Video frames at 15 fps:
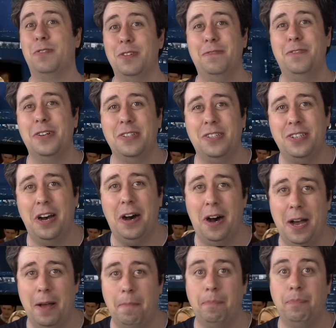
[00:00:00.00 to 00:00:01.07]
for the first
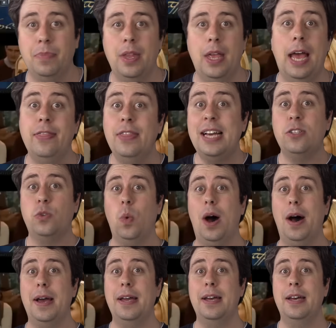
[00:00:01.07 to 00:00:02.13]
time. And that's
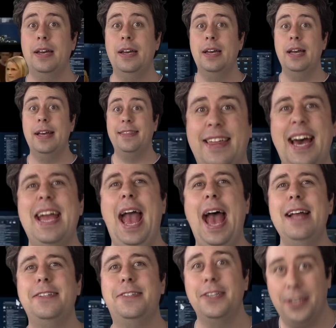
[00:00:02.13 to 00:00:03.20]
why they
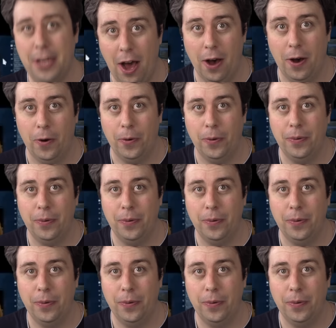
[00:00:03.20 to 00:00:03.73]
had to go.